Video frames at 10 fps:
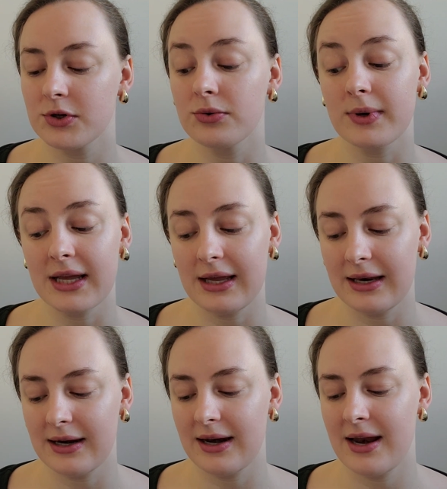
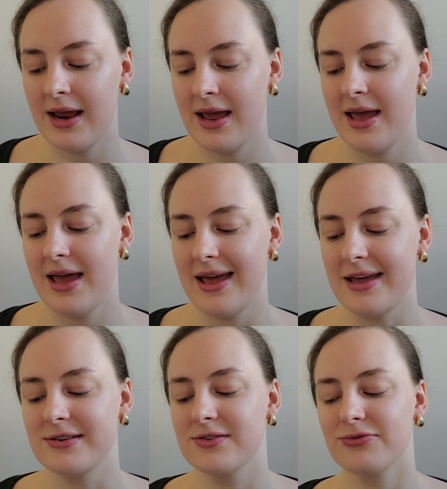cream,
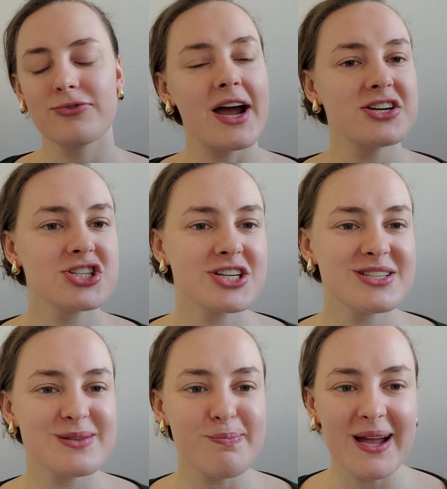and fresh,
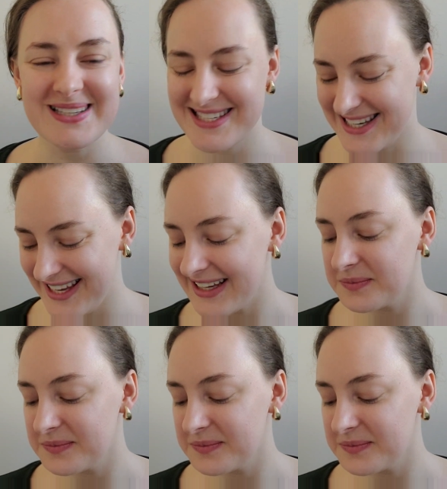spicy.